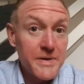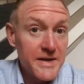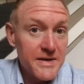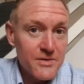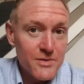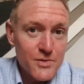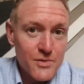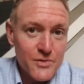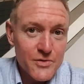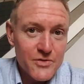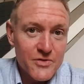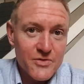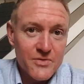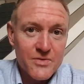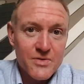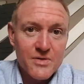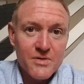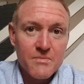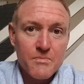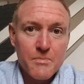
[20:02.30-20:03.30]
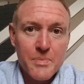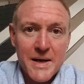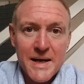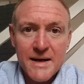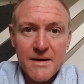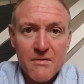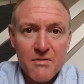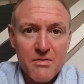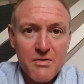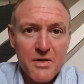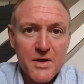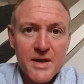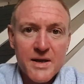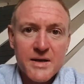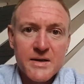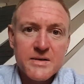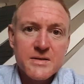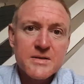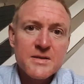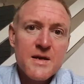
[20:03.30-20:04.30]
bills and bank
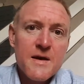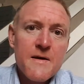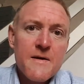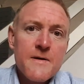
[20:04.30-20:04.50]
things.